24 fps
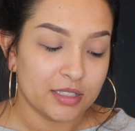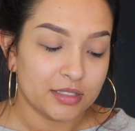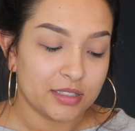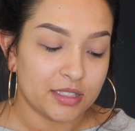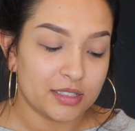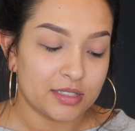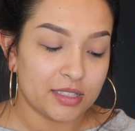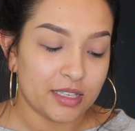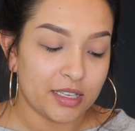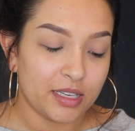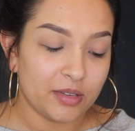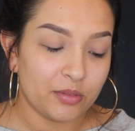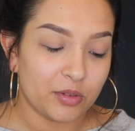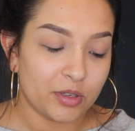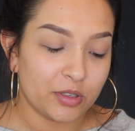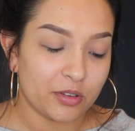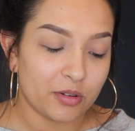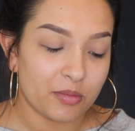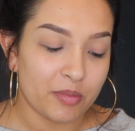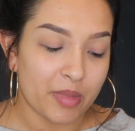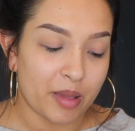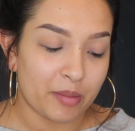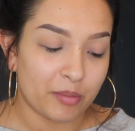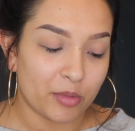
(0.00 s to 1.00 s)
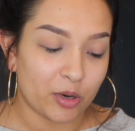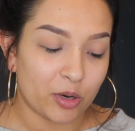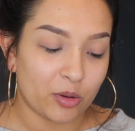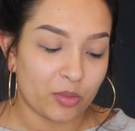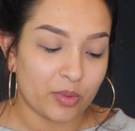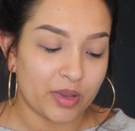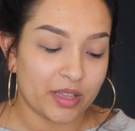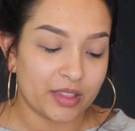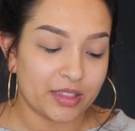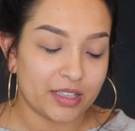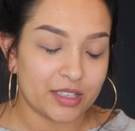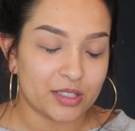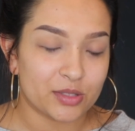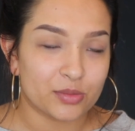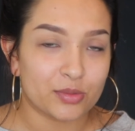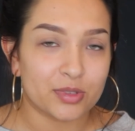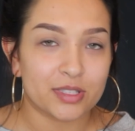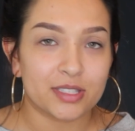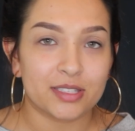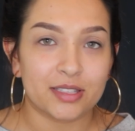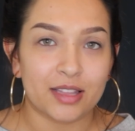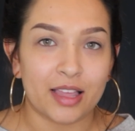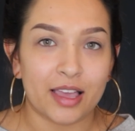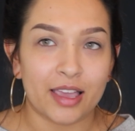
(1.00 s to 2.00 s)
does anyone remember when this
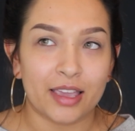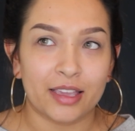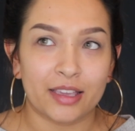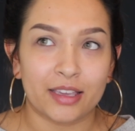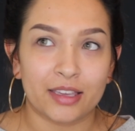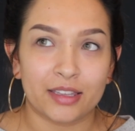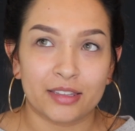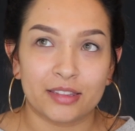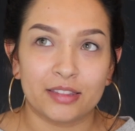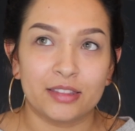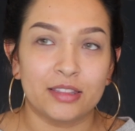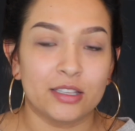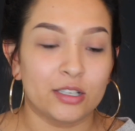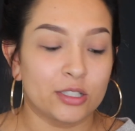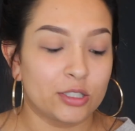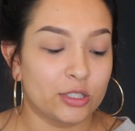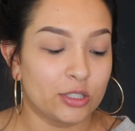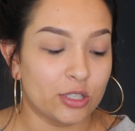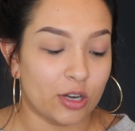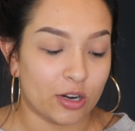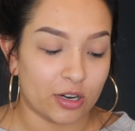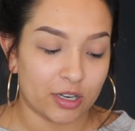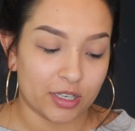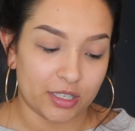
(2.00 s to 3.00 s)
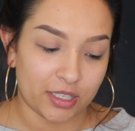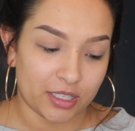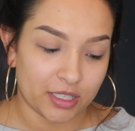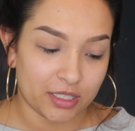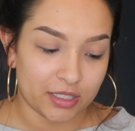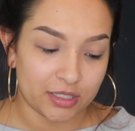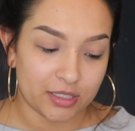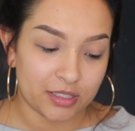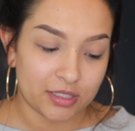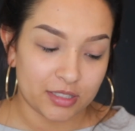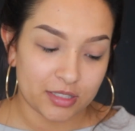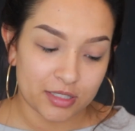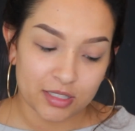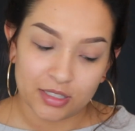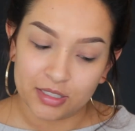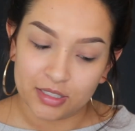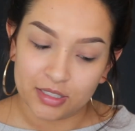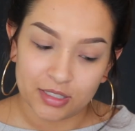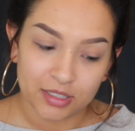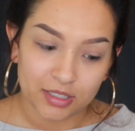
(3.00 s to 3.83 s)
was like the darkest